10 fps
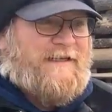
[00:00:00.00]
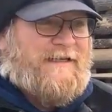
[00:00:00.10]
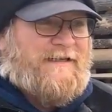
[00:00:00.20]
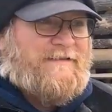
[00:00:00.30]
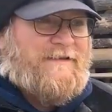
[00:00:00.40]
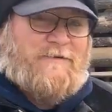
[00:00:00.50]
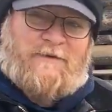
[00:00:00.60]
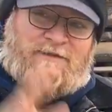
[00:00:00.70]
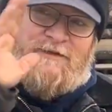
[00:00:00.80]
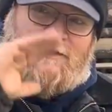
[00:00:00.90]
and
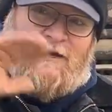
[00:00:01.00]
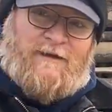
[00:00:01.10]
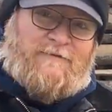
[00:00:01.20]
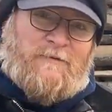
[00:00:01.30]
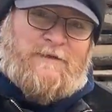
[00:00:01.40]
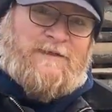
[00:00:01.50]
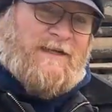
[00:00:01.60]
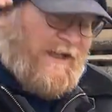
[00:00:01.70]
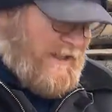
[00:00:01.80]
we took off and went to the